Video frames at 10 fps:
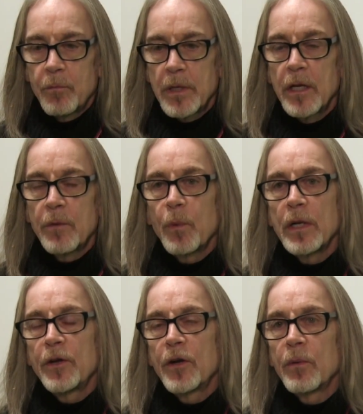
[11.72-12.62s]

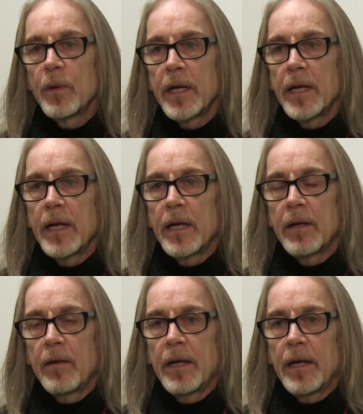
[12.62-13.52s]

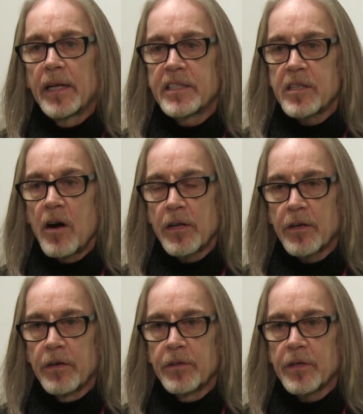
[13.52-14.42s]
It
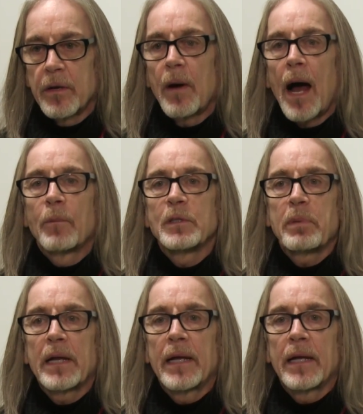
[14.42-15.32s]
started out, I was
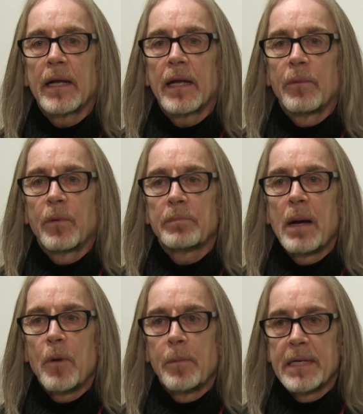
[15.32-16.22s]
playing with
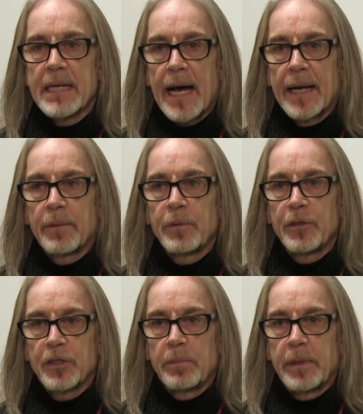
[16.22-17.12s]
my mum and dad, and we
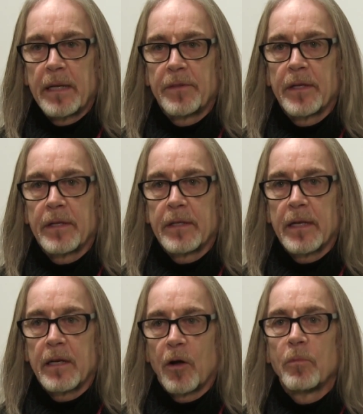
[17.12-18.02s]
used to play
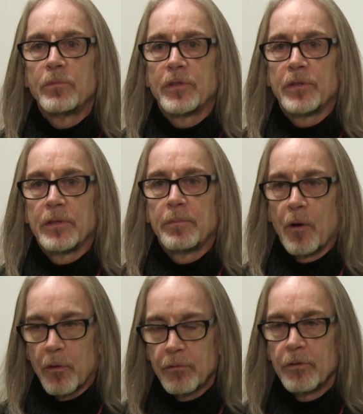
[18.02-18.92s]
the clubs and the
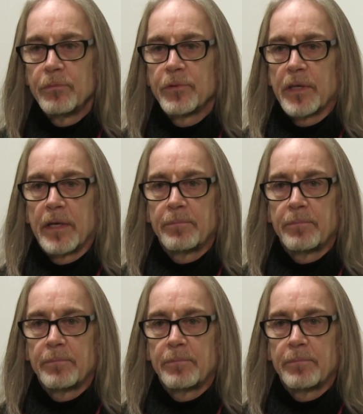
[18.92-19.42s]
ballrooms,